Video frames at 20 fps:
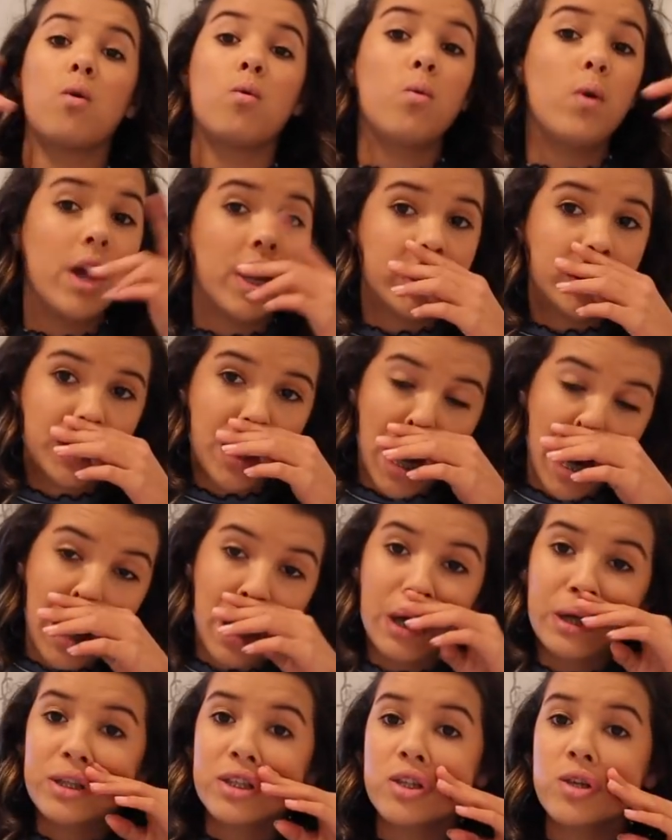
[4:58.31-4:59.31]
Which, I
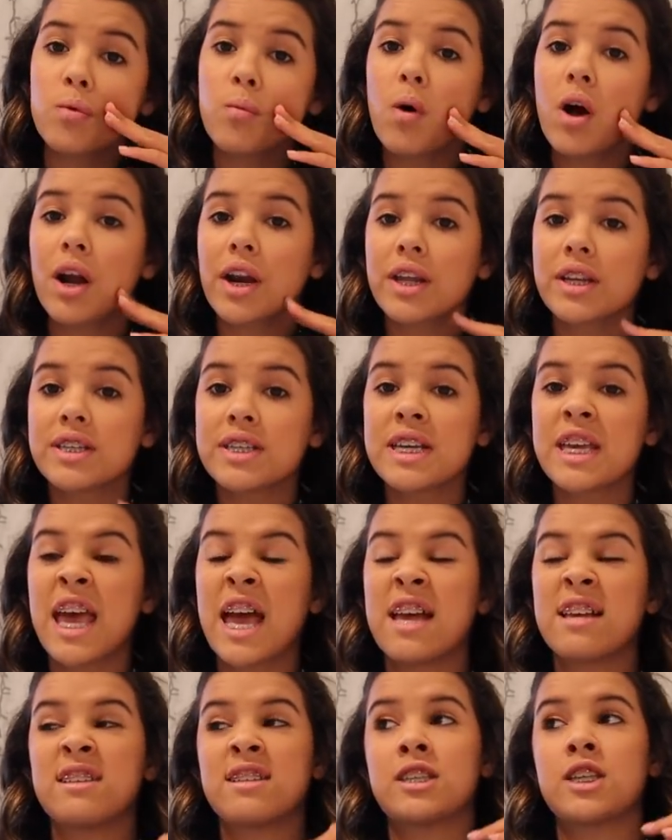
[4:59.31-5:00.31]
also wanted to
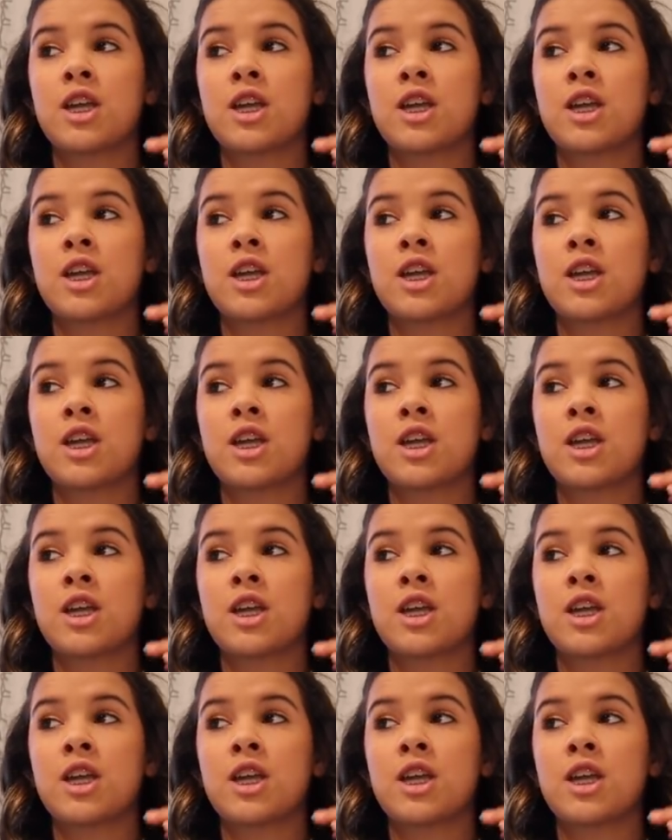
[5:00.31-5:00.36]
get